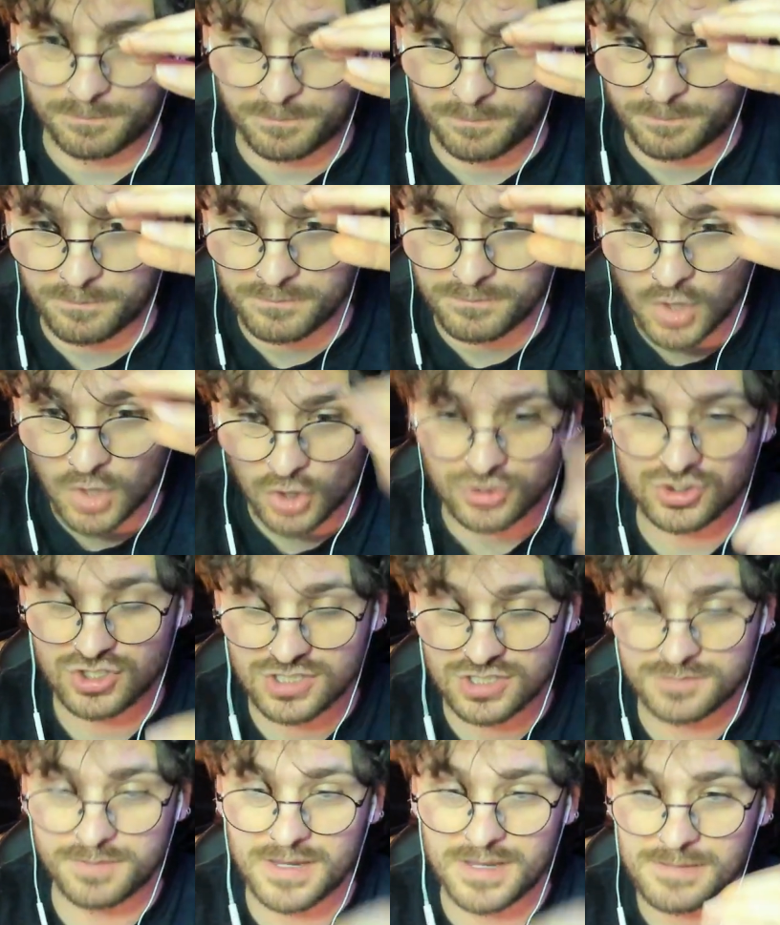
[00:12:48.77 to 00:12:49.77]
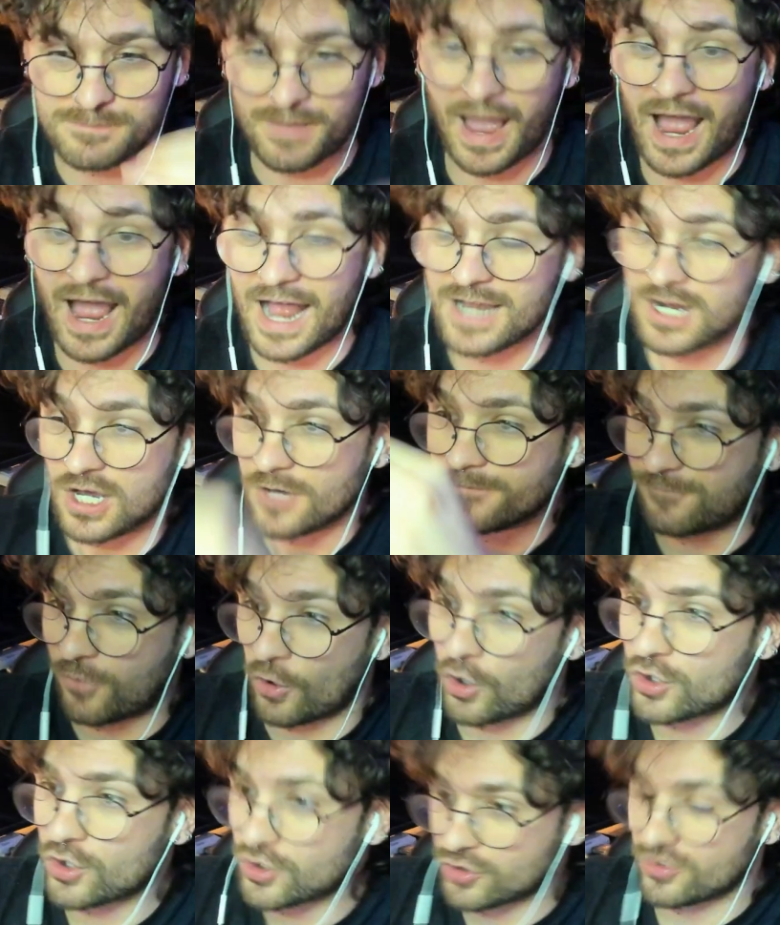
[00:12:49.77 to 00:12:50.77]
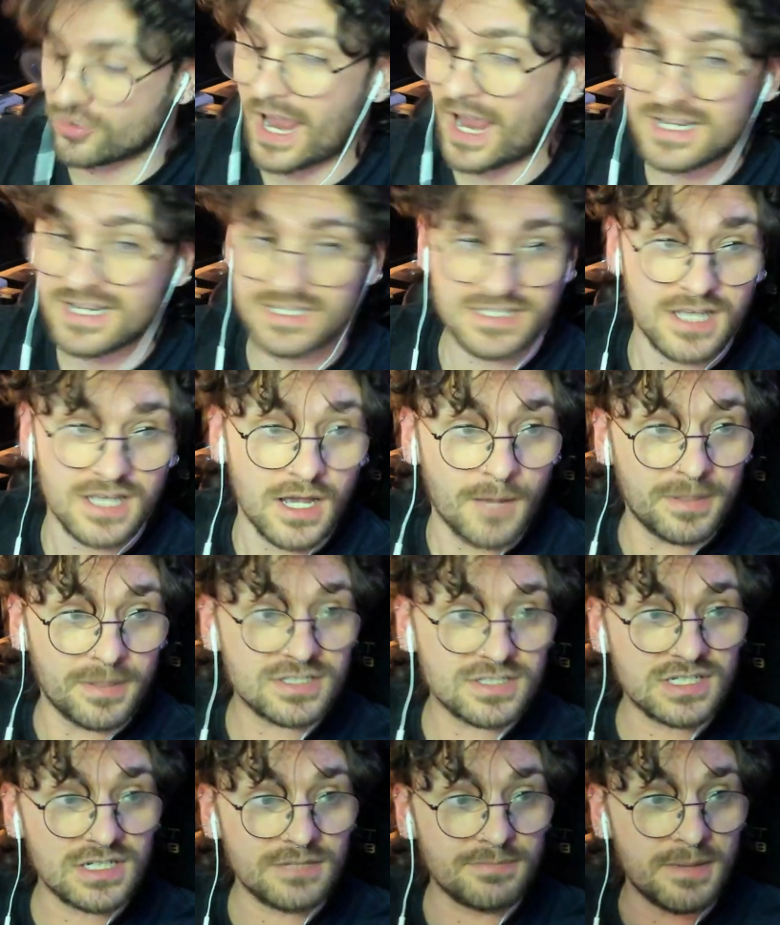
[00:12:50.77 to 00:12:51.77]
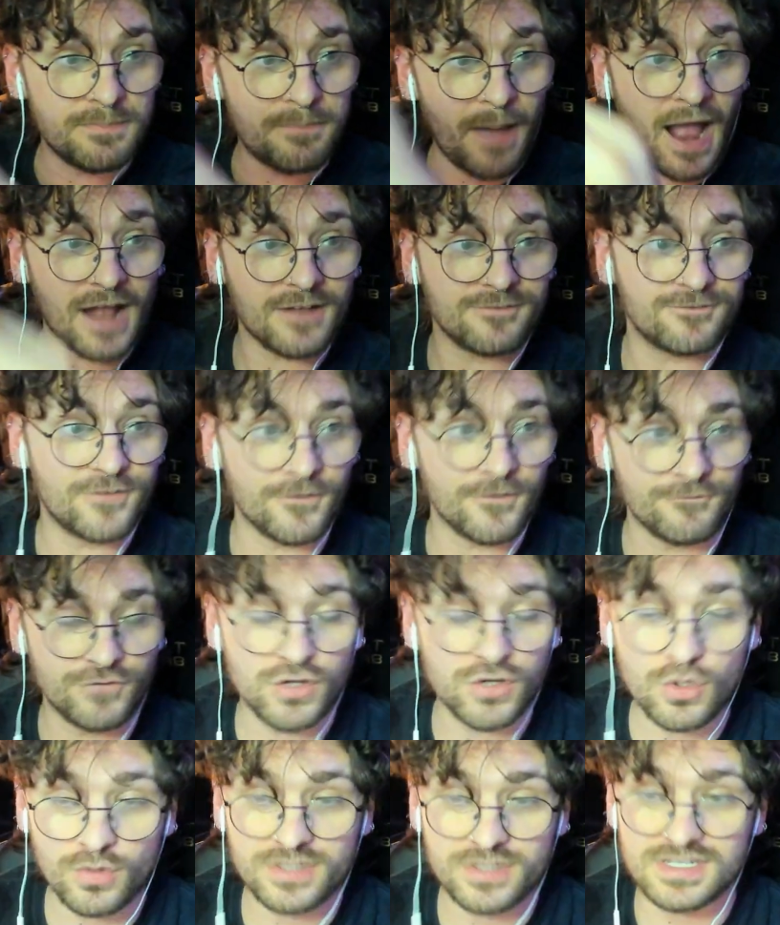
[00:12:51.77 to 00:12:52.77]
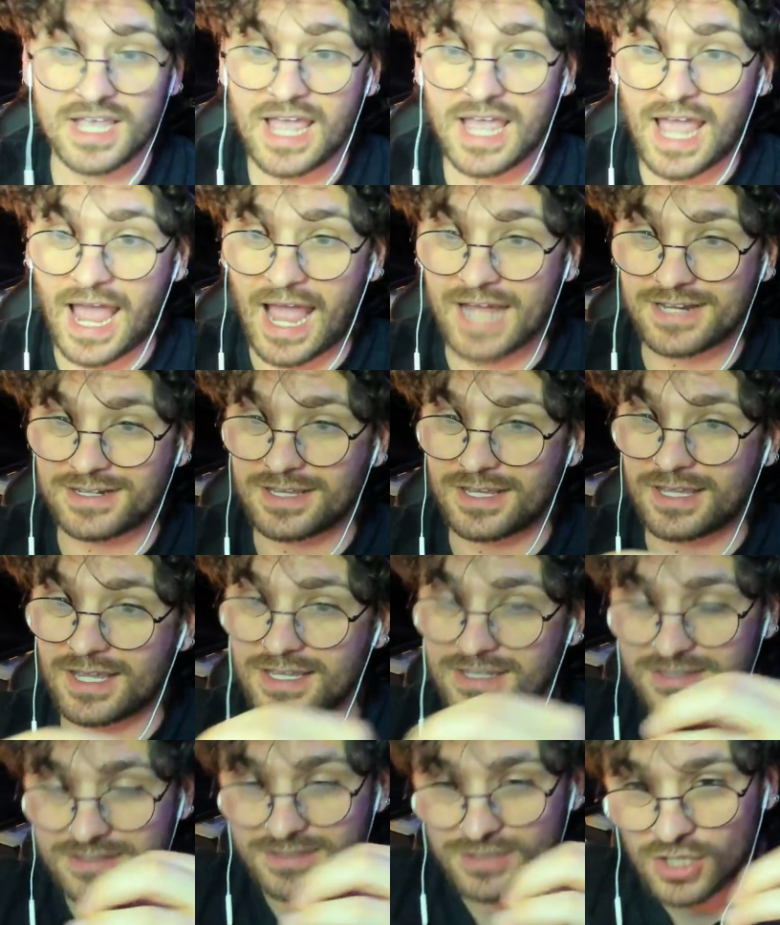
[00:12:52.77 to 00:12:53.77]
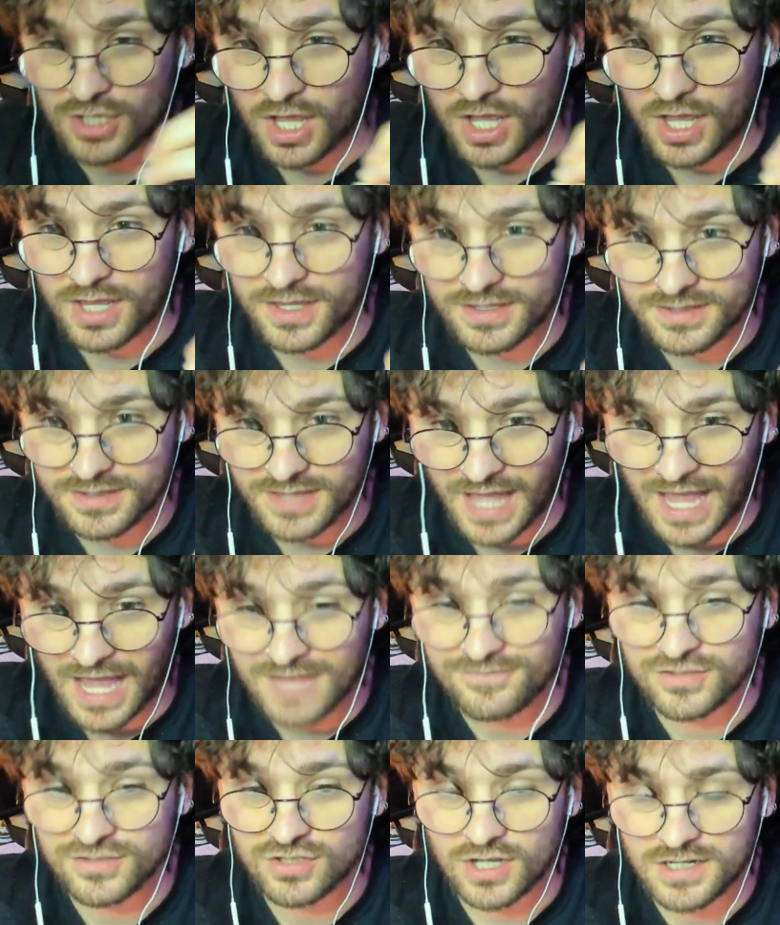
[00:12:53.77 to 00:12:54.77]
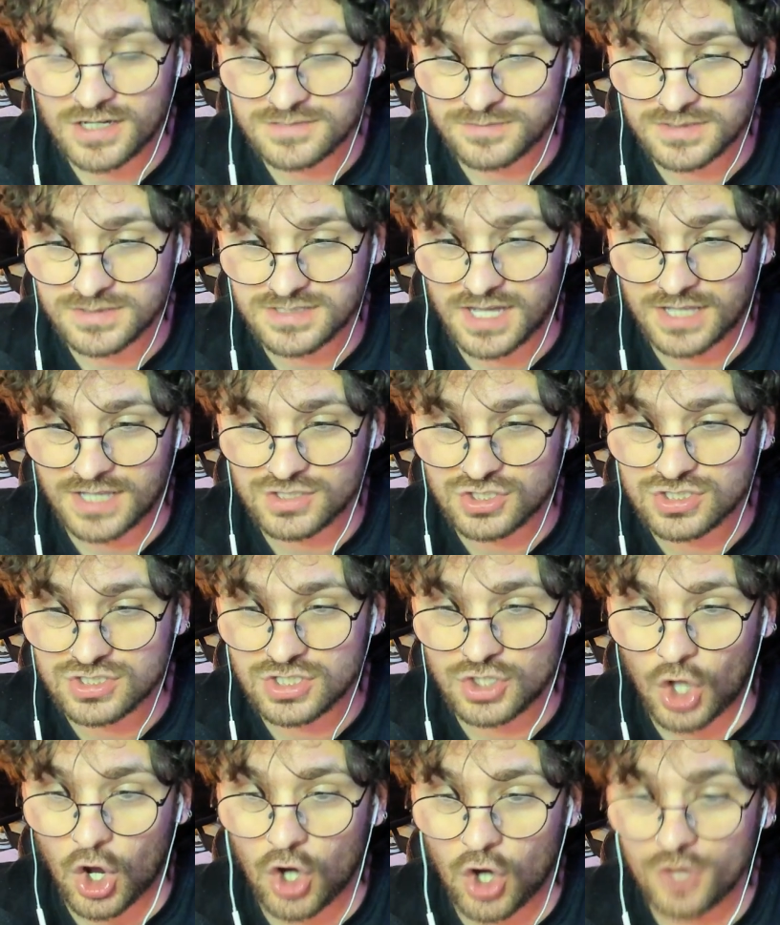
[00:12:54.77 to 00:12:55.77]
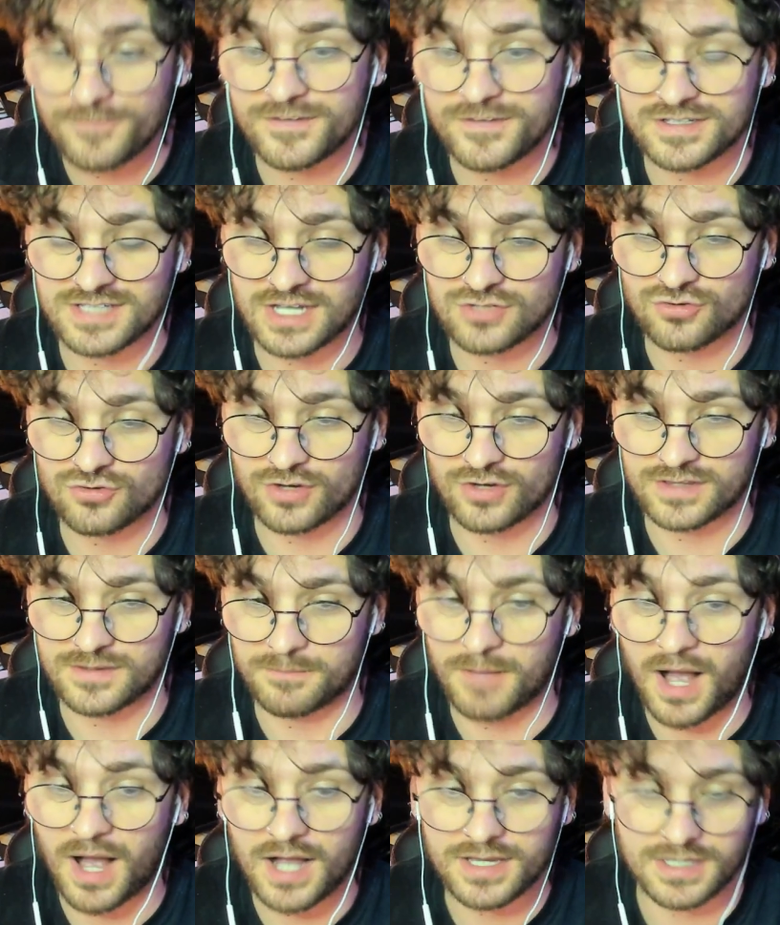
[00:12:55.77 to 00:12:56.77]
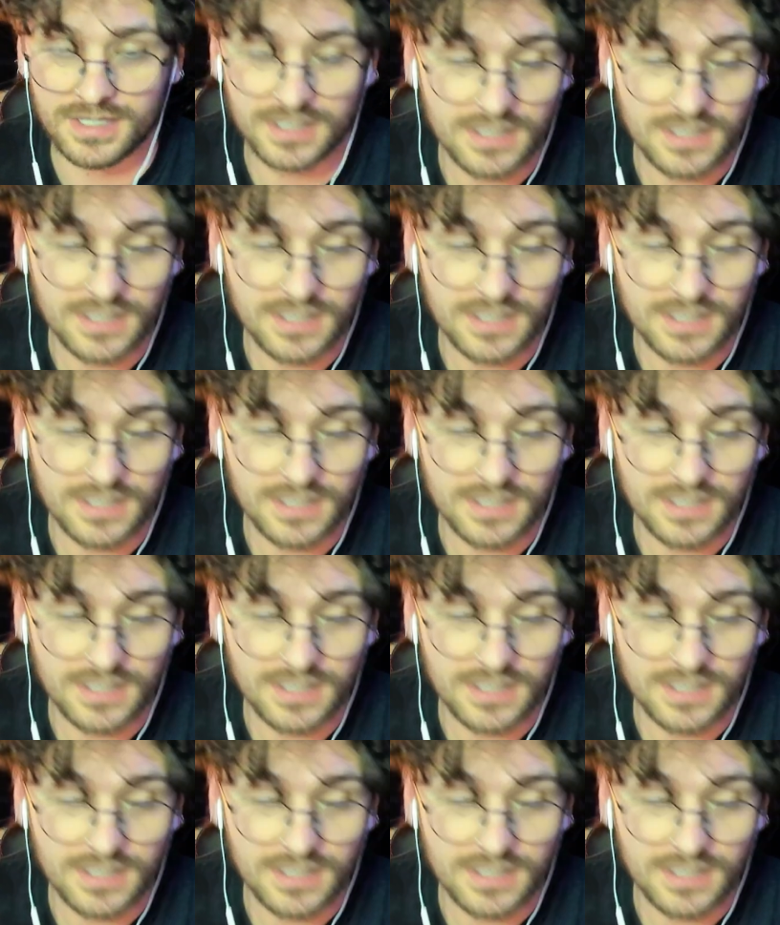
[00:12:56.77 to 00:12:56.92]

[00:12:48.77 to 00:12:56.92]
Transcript: not just be bad for creators, but it's going to be bad for viewers. And it, the advertisements are just going to oversaturate the market.